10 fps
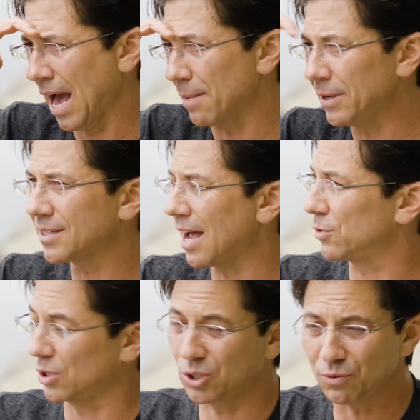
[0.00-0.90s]
how many
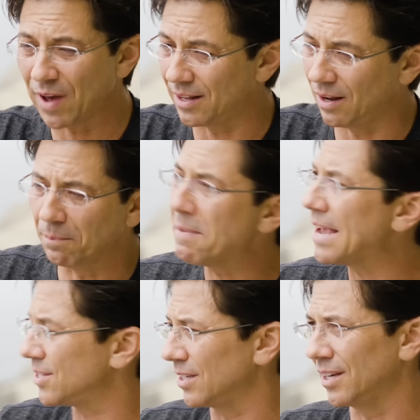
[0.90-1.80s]
times, because you've had
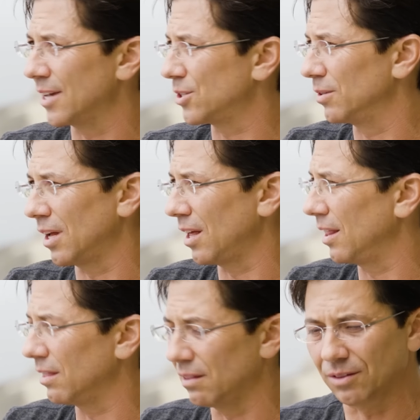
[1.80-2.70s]
amazing guests, dude. Mm.
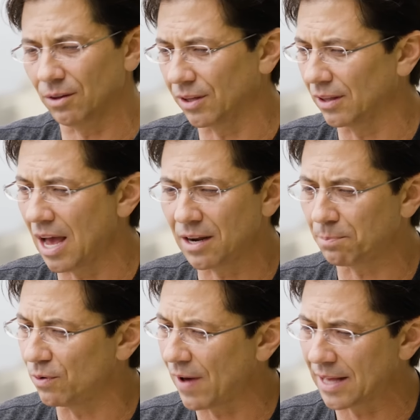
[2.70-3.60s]
I, I, the, the
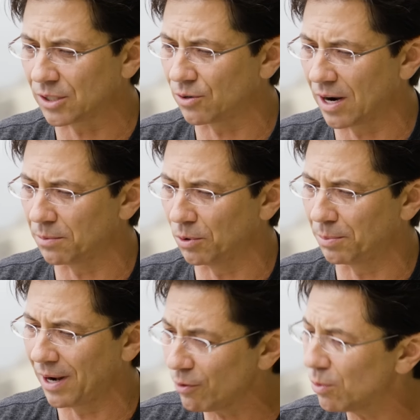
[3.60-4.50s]
lineup you've had is incredible,
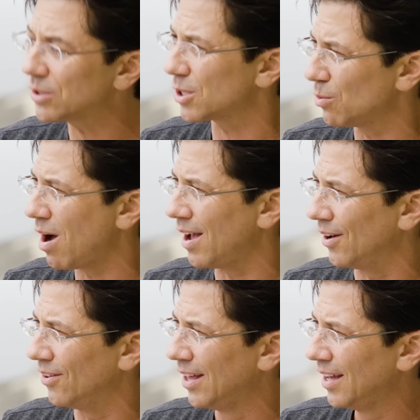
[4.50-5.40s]
but every once in a
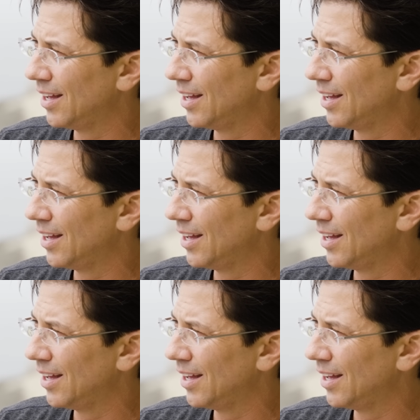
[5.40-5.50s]
while,